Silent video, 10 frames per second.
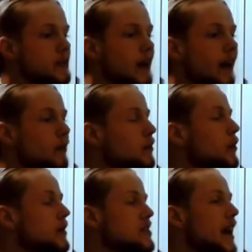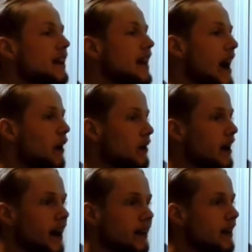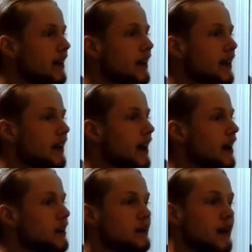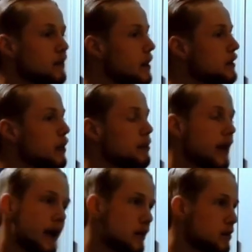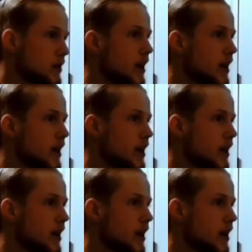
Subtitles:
and I don't know exactly how kindly today's baseball players would